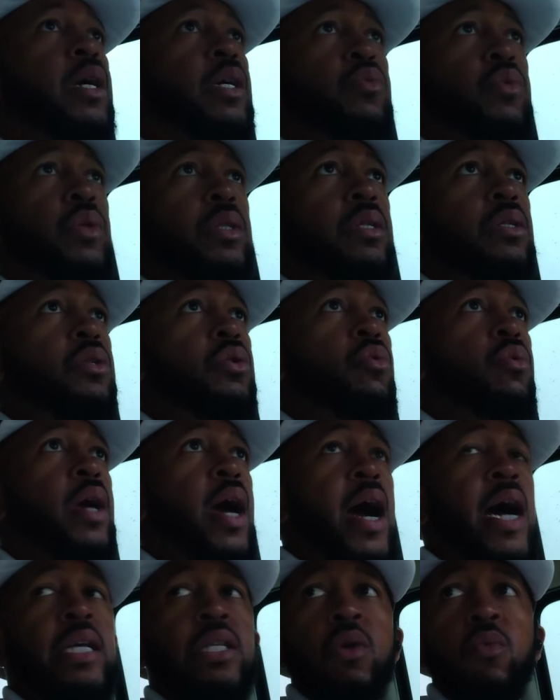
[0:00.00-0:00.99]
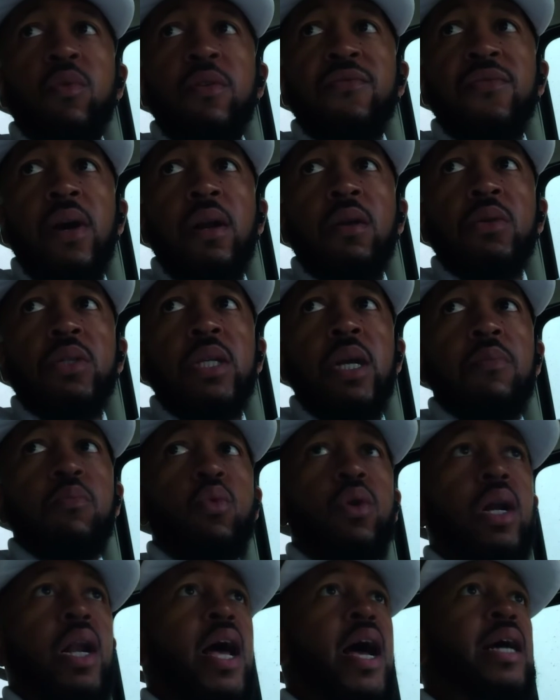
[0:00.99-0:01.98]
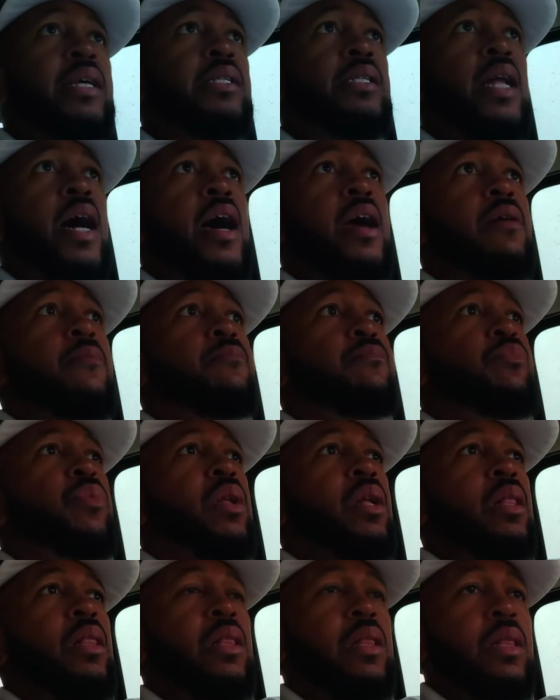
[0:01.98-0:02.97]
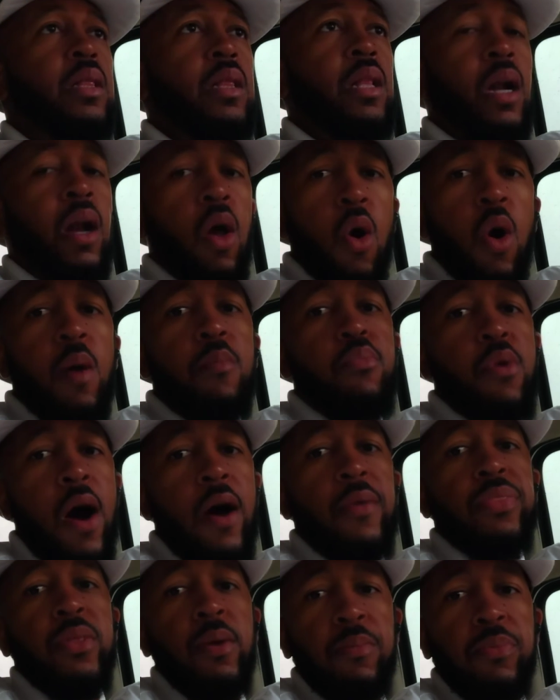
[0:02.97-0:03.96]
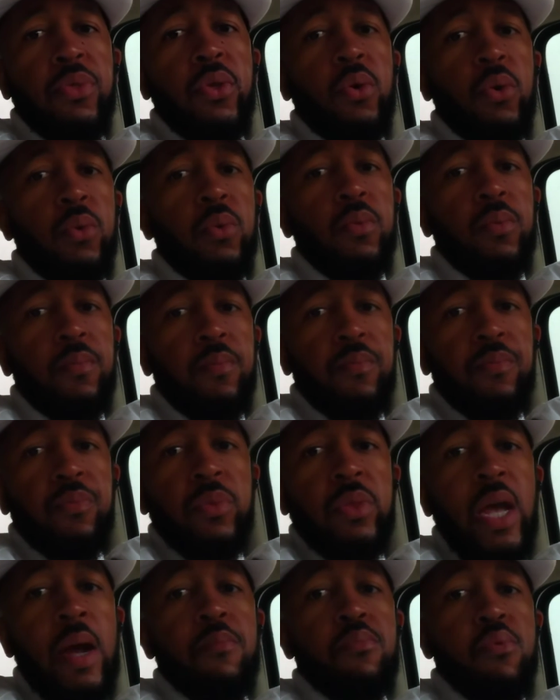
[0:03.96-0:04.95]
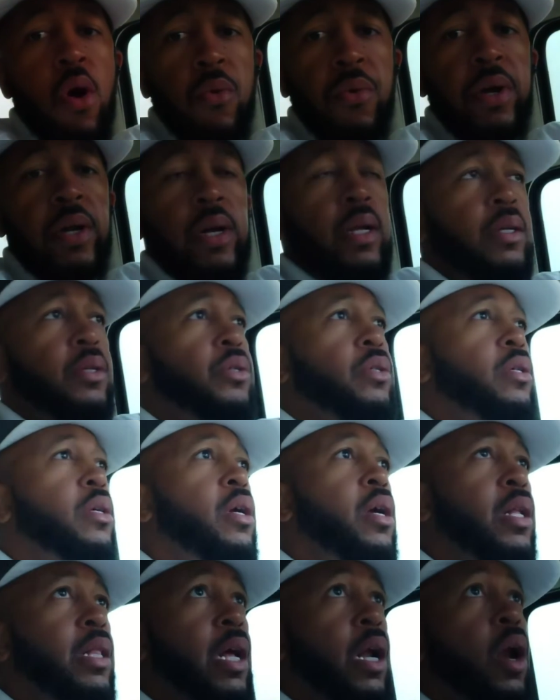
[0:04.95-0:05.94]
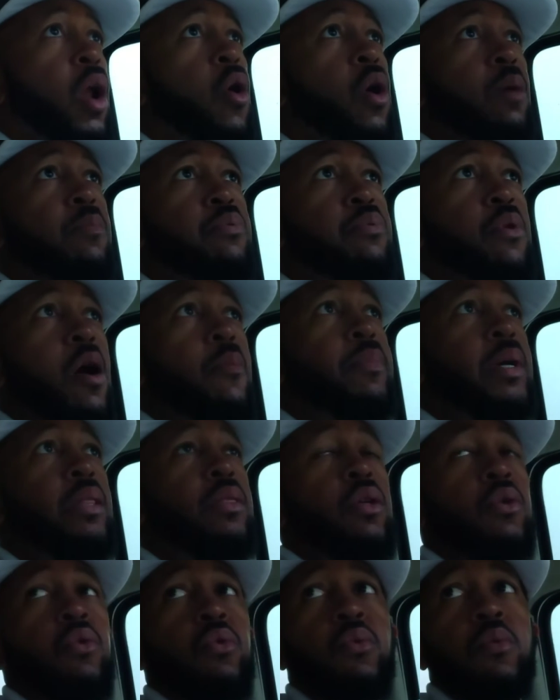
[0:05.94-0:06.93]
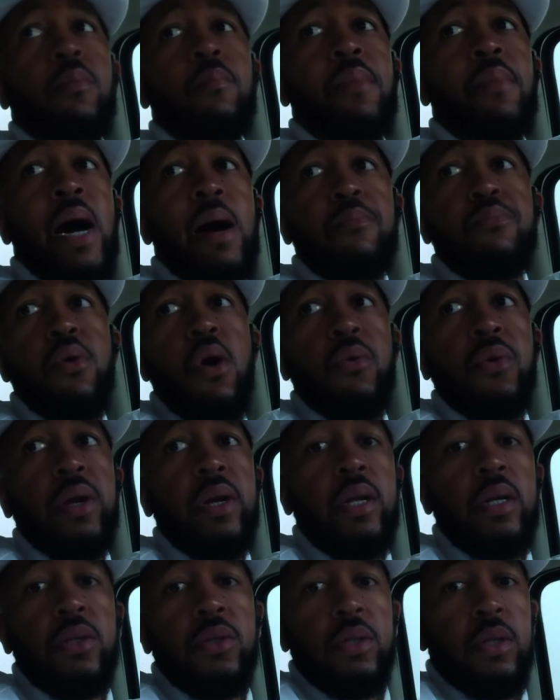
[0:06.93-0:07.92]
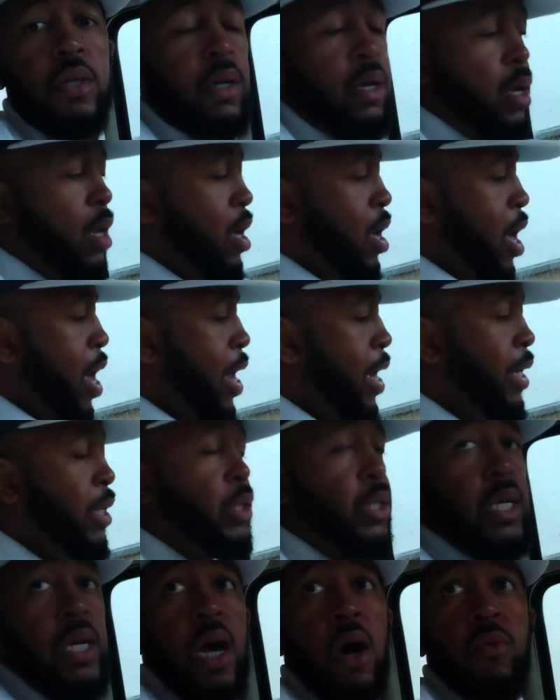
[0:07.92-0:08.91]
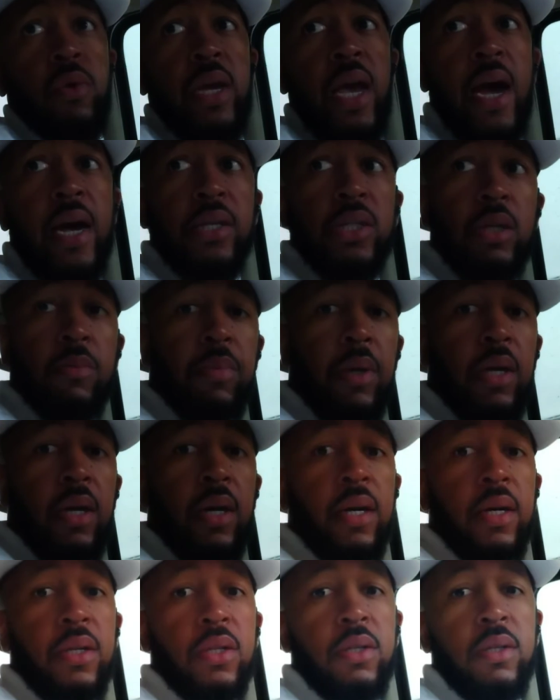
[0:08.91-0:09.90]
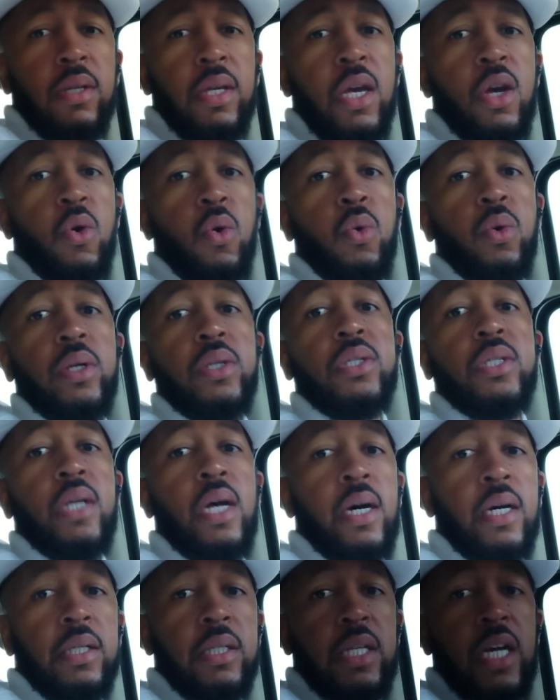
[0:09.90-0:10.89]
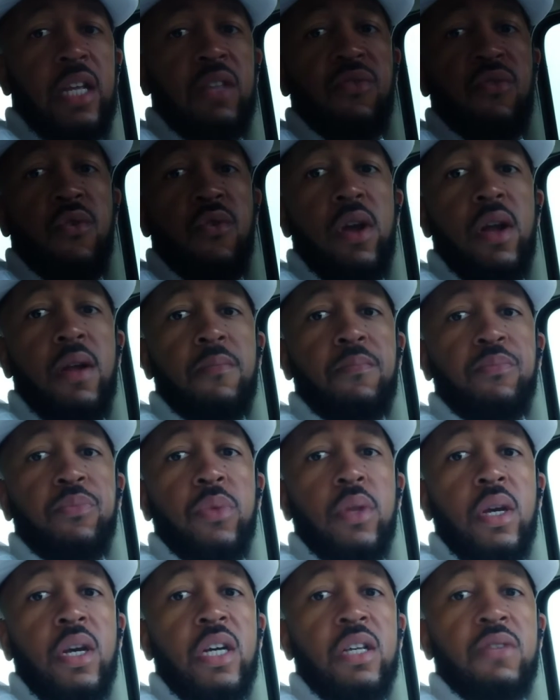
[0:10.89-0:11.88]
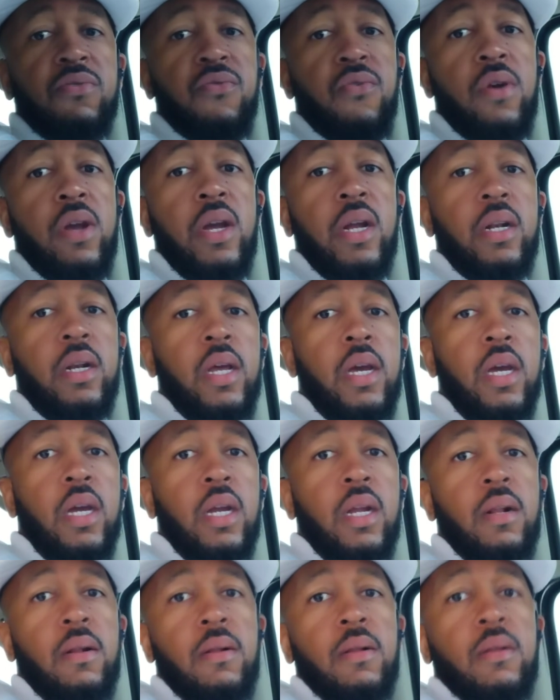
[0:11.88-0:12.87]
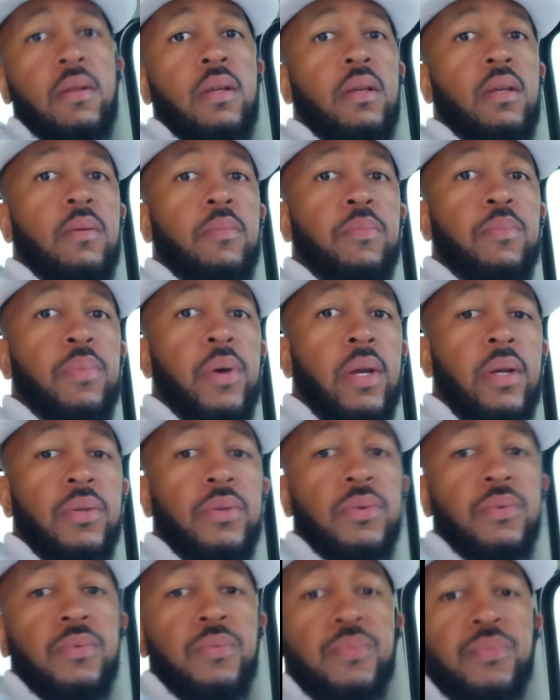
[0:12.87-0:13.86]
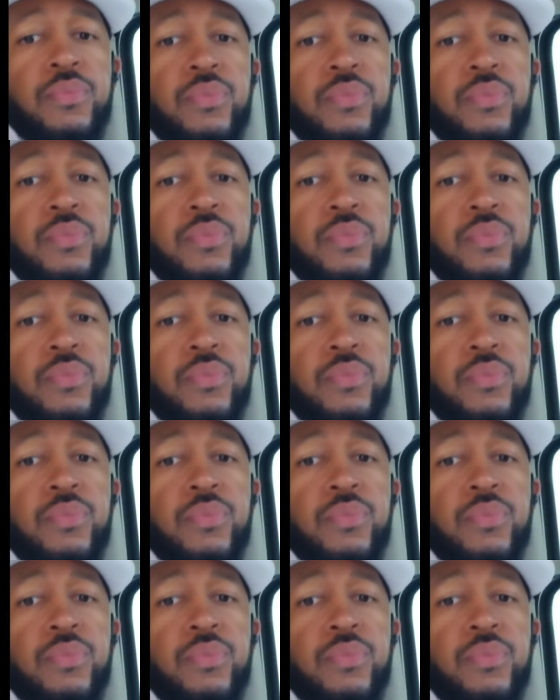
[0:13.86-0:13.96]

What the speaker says: Because with the two guys that we fellowshiped with last night, the Lord brought them through their brokenness. The Lord brought me through my brokenness. And he's the only answer, because he who the Son sets free is free indeed. Peace.